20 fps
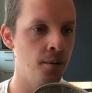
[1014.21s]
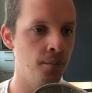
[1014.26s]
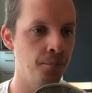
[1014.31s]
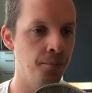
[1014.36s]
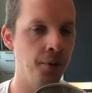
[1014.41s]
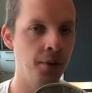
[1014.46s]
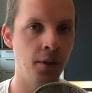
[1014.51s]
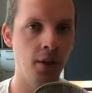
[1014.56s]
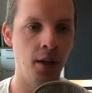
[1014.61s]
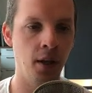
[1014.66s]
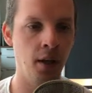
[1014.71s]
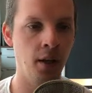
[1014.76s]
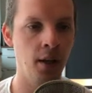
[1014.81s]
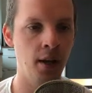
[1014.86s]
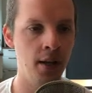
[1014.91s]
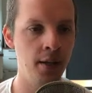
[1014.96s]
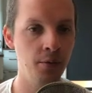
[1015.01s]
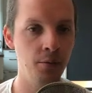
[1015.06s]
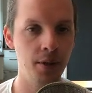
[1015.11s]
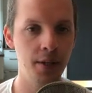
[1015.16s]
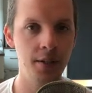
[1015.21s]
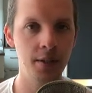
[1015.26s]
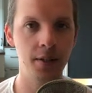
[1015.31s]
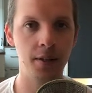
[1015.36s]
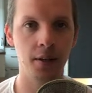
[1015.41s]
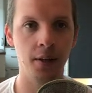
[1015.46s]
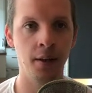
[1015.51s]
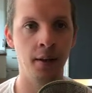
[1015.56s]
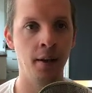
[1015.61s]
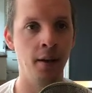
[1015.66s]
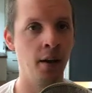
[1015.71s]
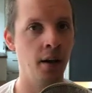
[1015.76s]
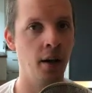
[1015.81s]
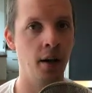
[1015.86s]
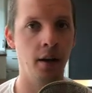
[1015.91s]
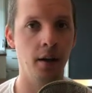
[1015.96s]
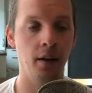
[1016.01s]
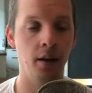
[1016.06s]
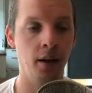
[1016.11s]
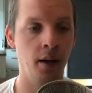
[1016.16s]
But anyways,
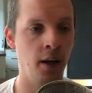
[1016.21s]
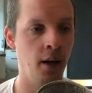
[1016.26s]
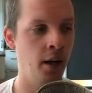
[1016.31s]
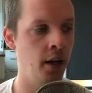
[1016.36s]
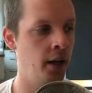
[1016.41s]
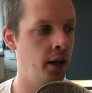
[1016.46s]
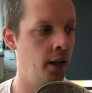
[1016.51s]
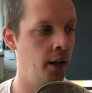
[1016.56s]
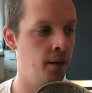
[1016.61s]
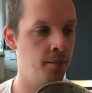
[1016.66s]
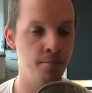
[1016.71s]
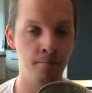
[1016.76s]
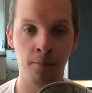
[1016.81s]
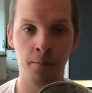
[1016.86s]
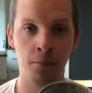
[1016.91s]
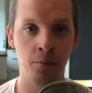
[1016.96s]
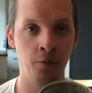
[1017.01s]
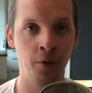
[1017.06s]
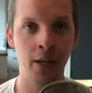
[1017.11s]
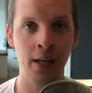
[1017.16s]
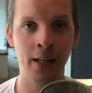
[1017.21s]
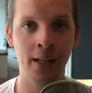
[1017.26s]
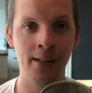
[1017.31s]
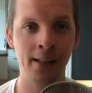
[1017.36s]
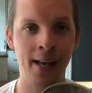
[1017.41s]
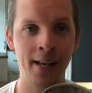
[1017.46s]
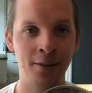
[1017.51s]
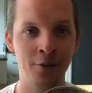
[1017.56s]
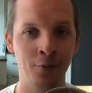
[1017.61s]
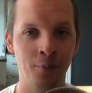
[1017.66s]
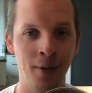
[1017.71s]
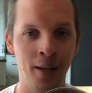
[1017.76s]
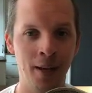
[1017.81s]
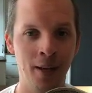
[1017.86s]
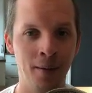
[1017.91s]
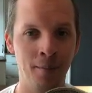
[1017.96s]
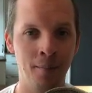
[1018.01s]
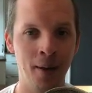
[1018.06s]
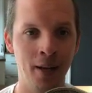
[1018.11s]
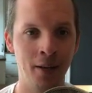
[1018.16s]
I'm really glad to
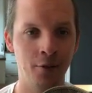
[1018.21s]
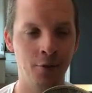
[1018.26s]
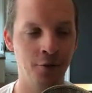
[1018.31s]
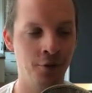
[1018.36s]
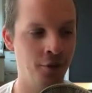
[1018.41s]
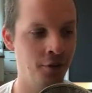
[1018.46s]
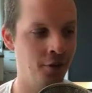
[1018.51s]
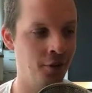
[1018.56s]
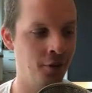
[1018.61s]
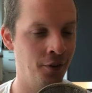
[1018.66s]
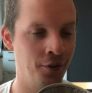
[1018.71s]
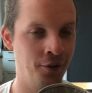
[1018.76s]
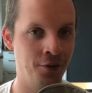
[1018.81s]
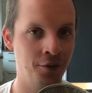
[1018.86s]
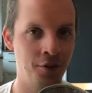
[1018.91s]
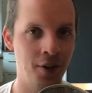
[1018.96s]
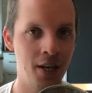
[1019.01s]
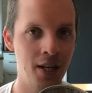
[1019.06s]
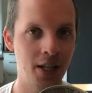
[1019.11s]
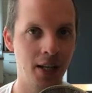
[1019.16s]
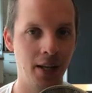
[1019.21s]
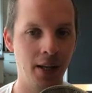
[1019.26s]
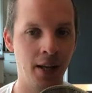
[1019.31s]
be back on track